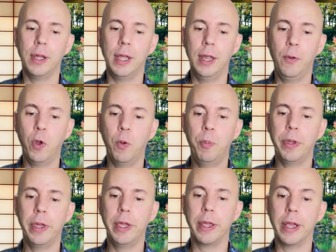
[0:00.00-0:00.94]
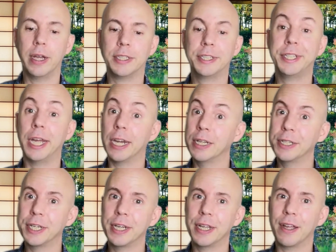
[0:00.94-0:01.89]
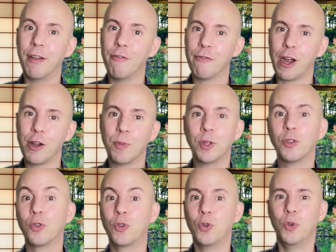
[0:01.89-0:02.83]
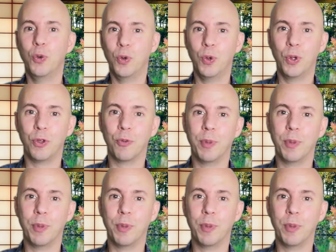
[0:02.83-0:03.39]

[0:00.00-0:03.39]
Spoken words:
it will be a challenging environment to do your